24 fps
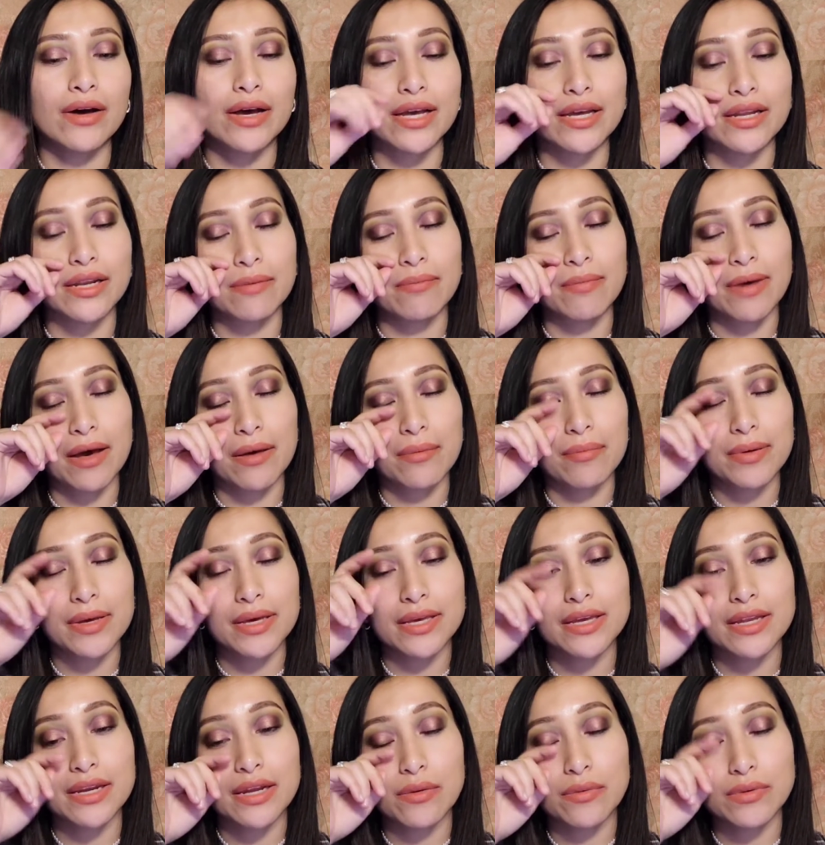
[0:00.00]
and in my
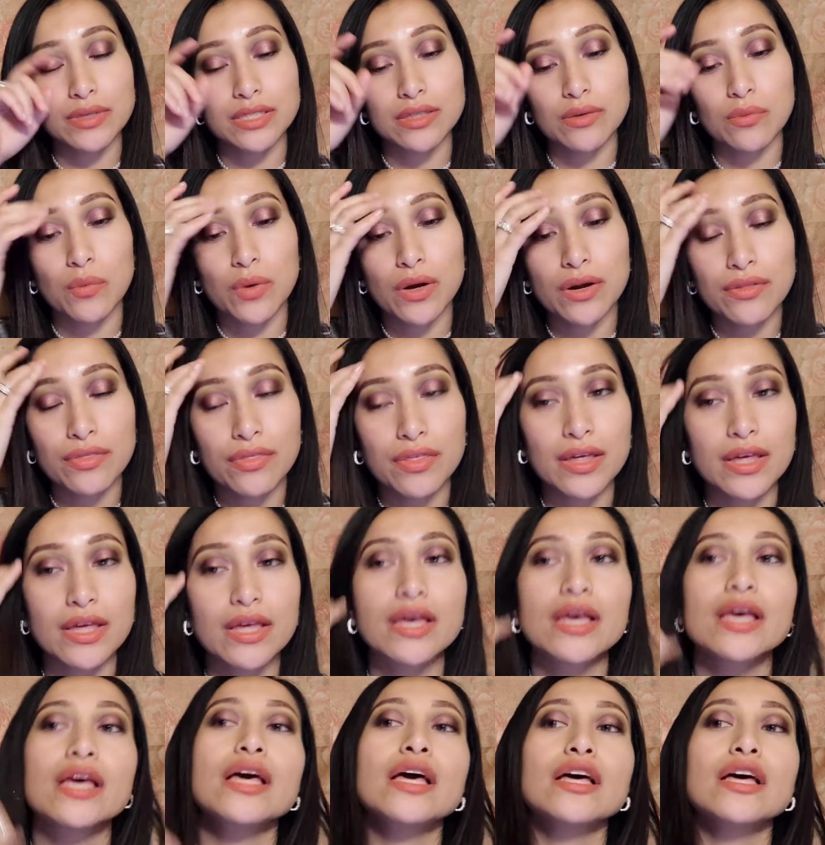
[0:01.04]
opinion, it wasn't worth it.